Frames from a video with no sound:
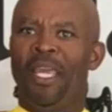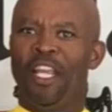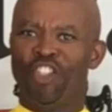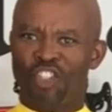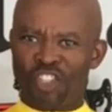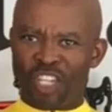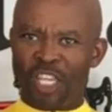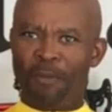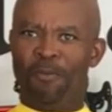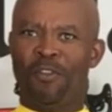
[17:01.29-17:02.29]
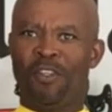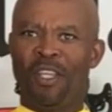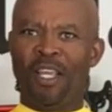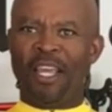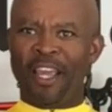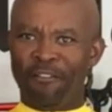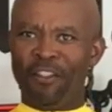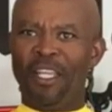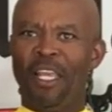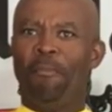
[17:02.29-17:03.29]
It just keeps
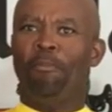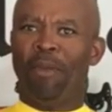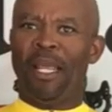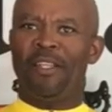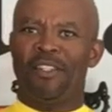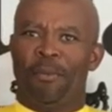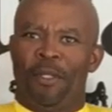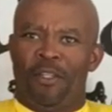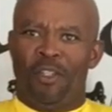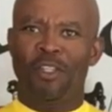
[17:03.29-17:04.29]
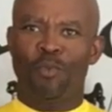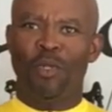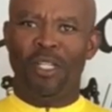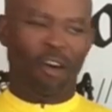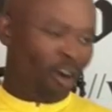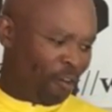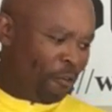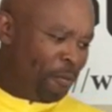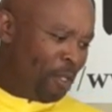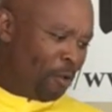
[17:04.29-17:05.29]
everything in place. I mean, it's really hard
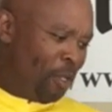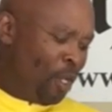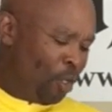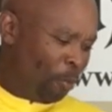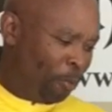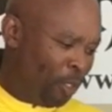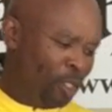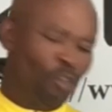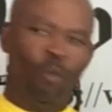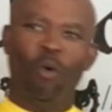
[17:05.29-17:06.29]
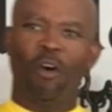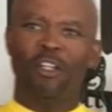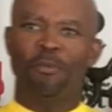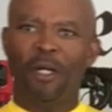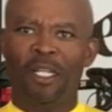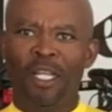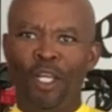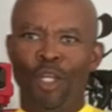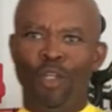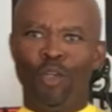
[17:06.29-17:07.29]
for me to put into words, but
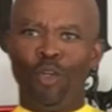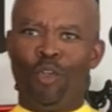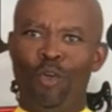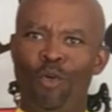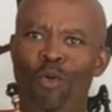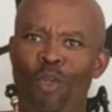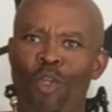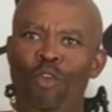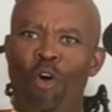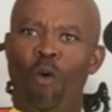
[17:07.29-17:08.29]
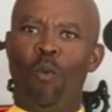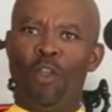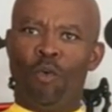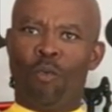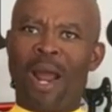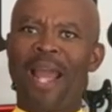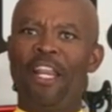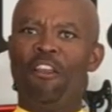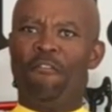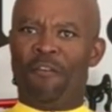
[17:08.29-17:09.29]
you when you're
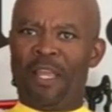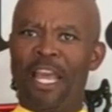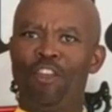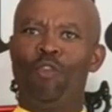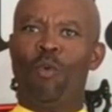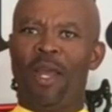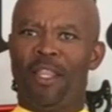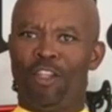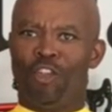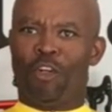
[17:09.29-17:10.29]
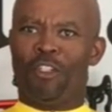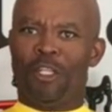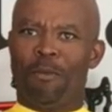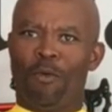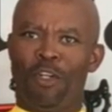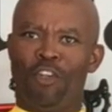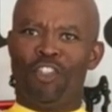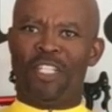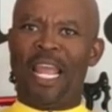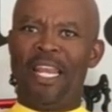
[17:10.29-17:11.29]
riding, you forget you wear the jersey, but when you're
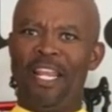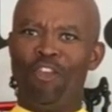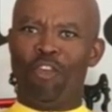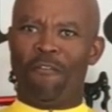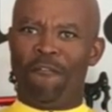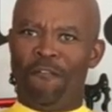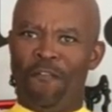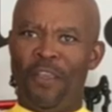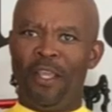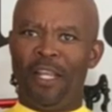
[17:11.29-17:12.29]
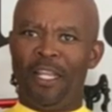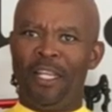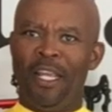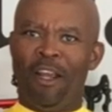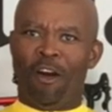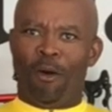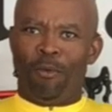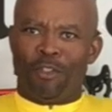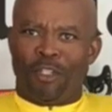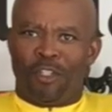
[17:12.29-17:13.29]
standing, you can feel it
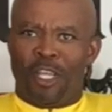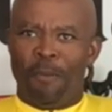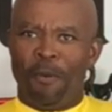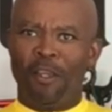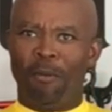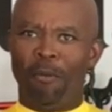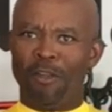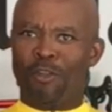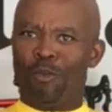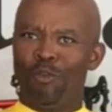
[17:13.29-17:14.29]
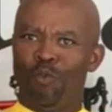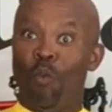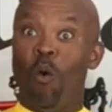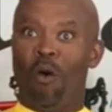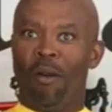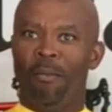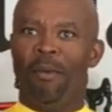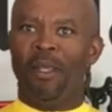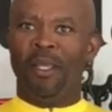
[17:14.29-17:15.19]
almost just keeping your muscles warm.